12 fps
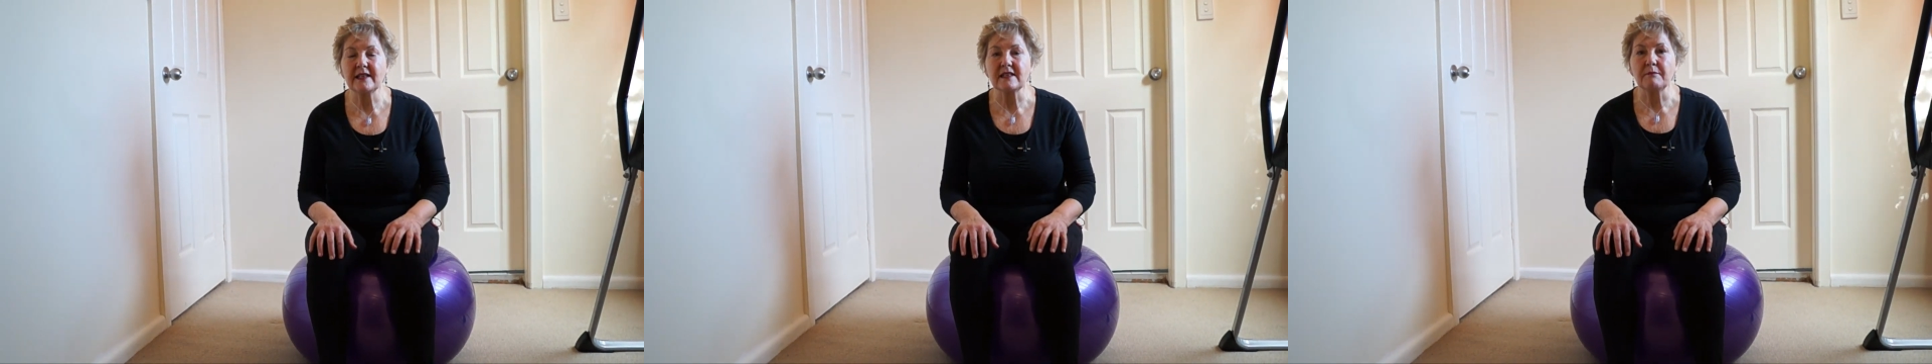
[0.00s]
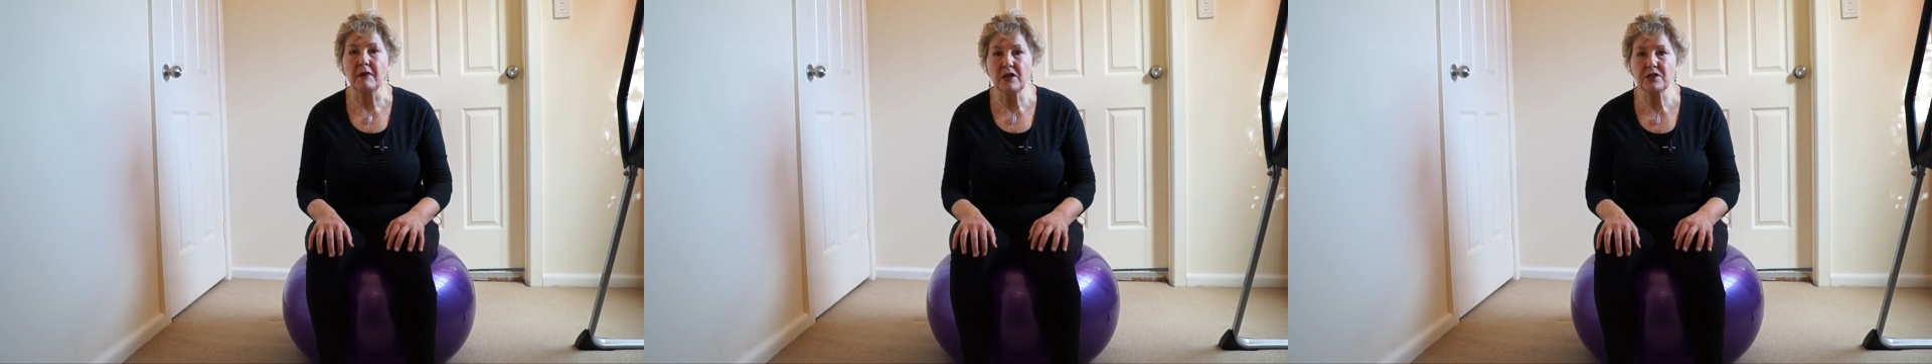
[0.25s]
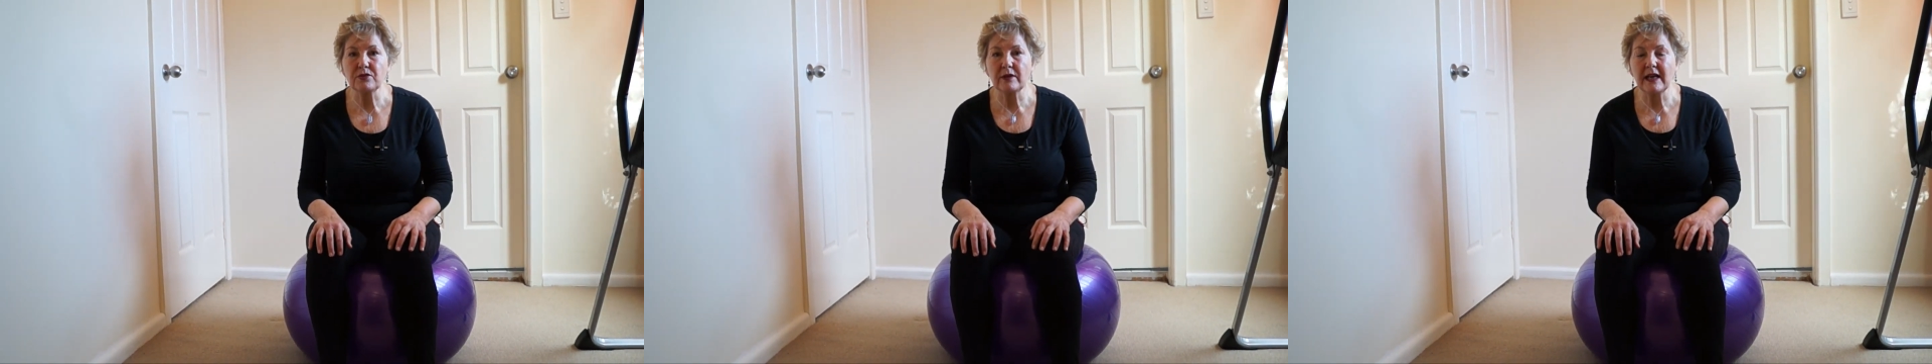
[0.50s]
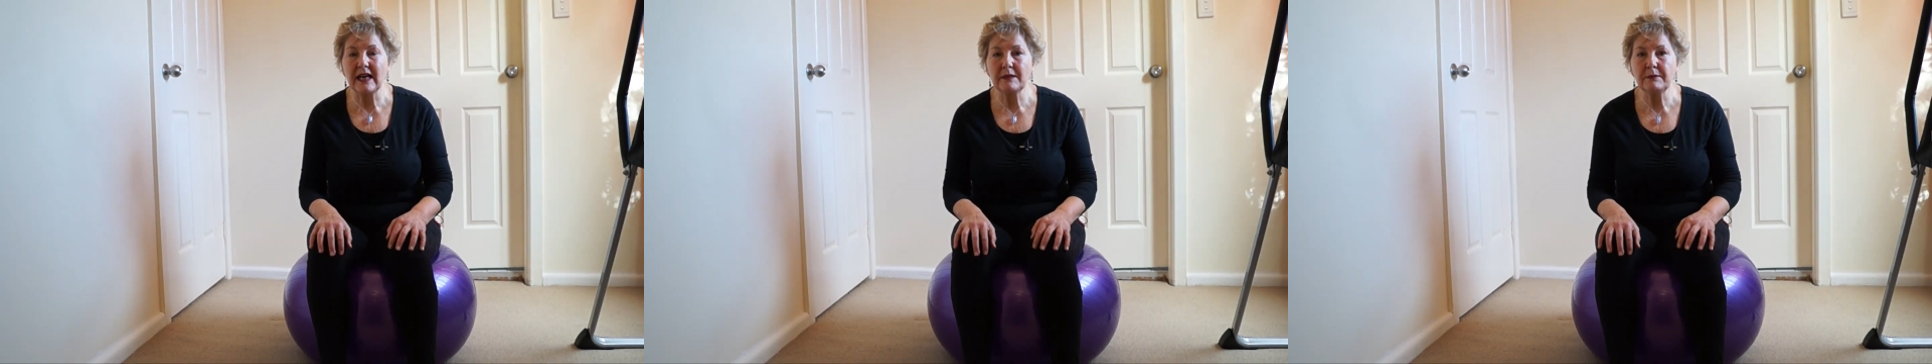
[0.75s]
is the most
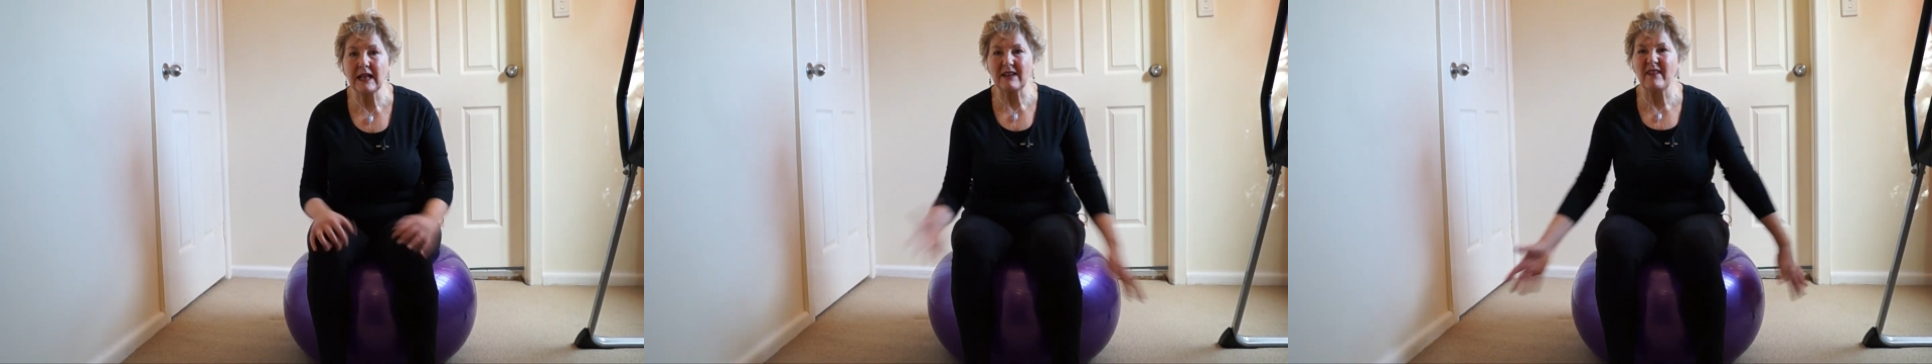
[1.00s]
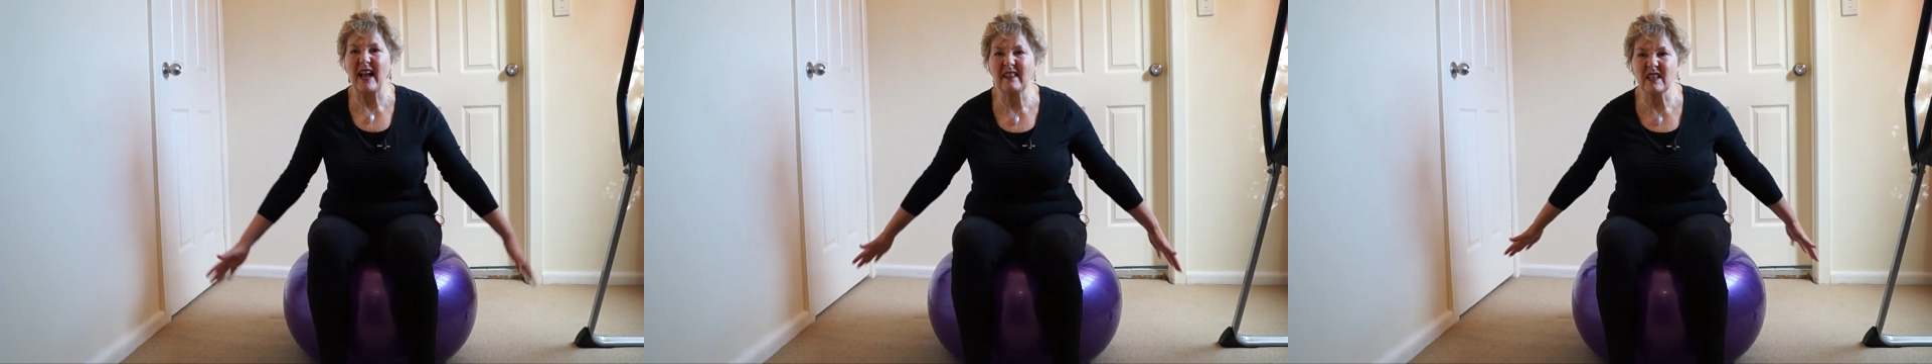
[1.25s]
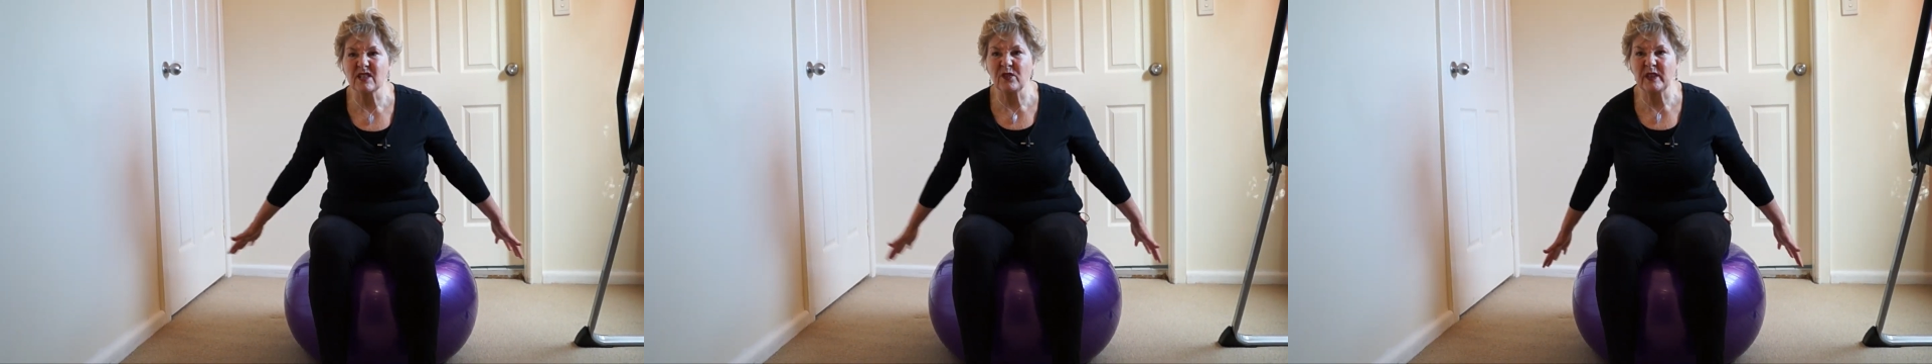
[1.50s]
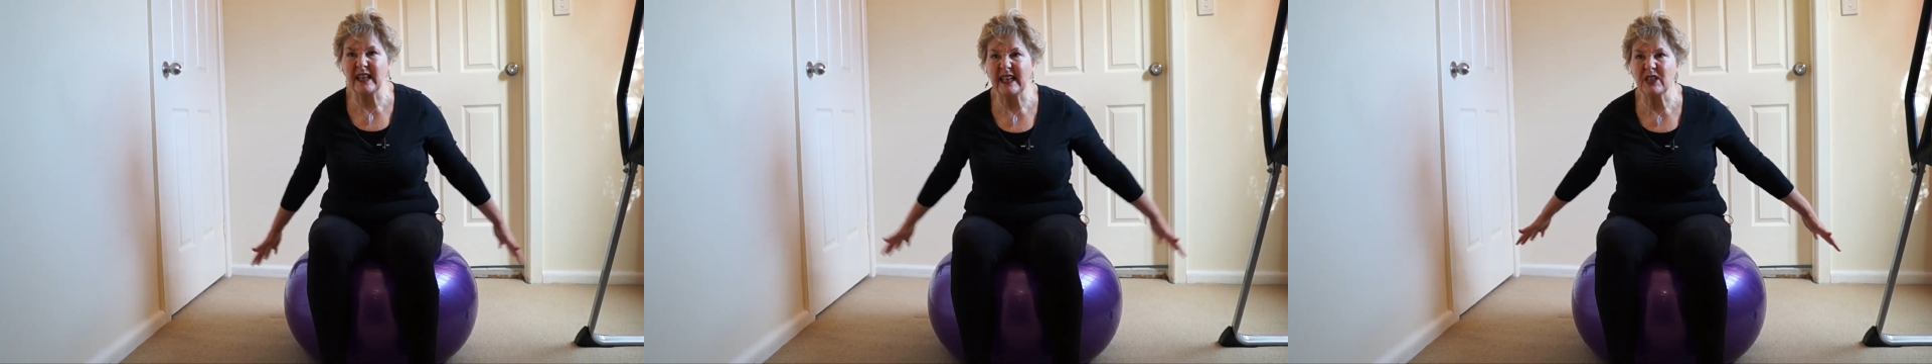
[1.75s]
reliable. I've had this for
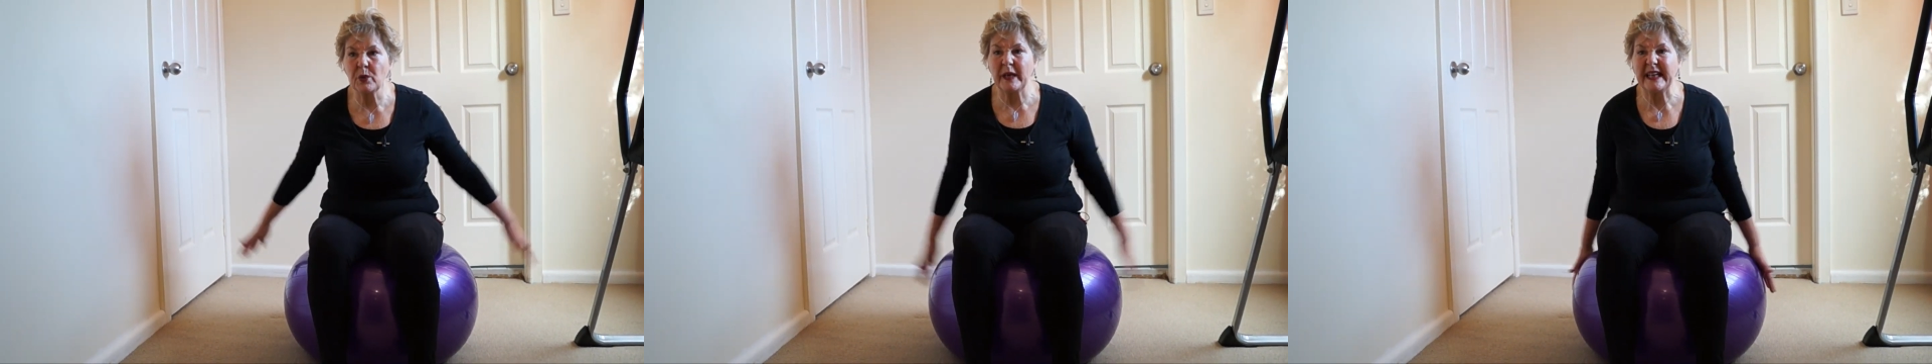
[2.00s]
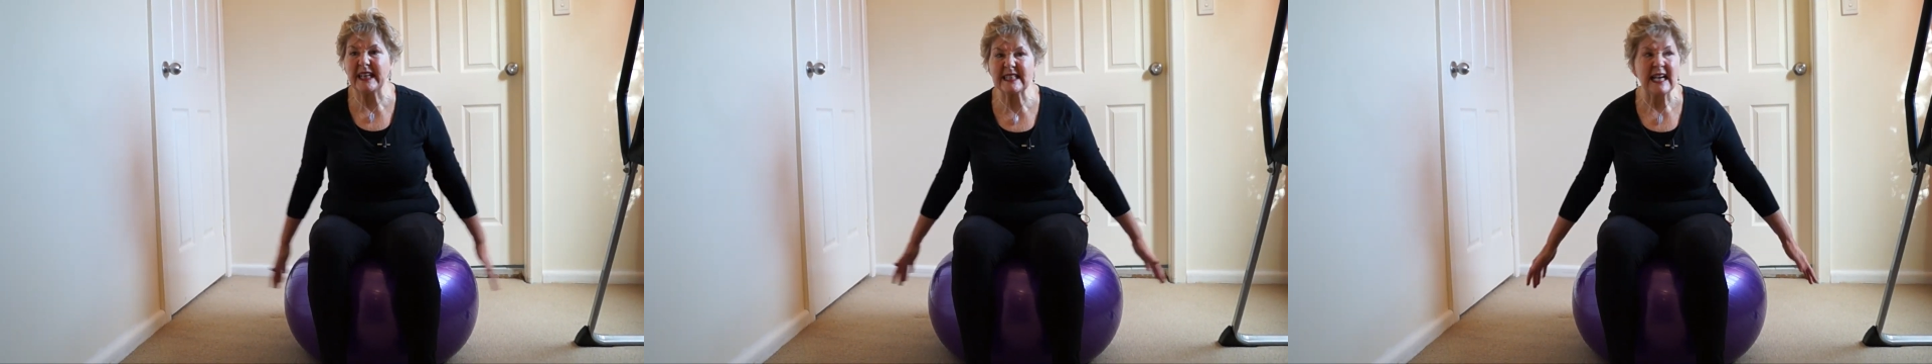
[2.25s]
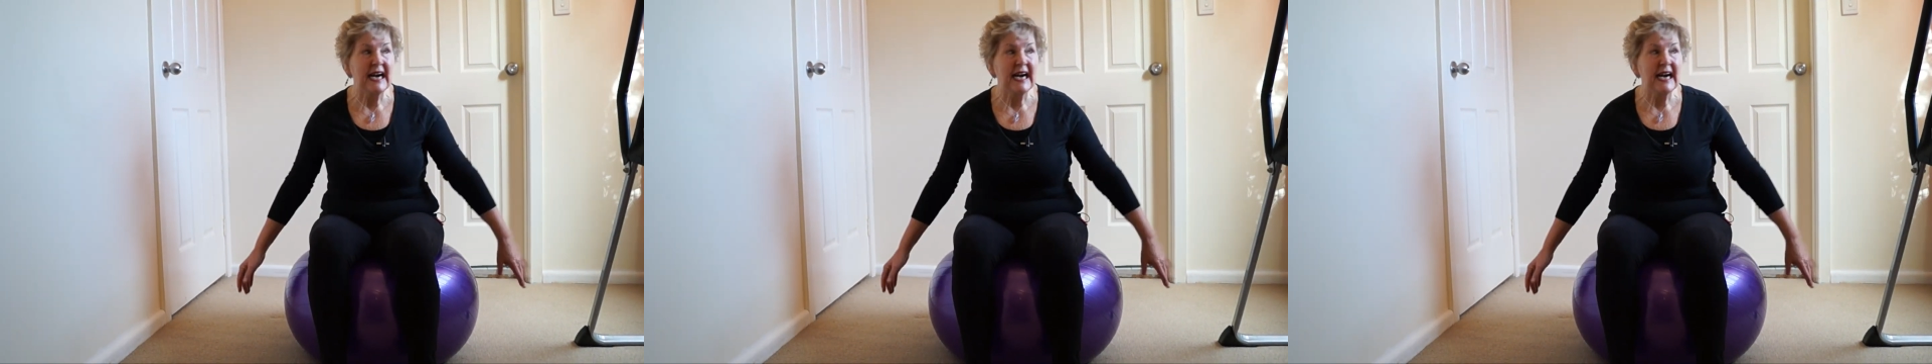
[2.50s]
nearly 20 years.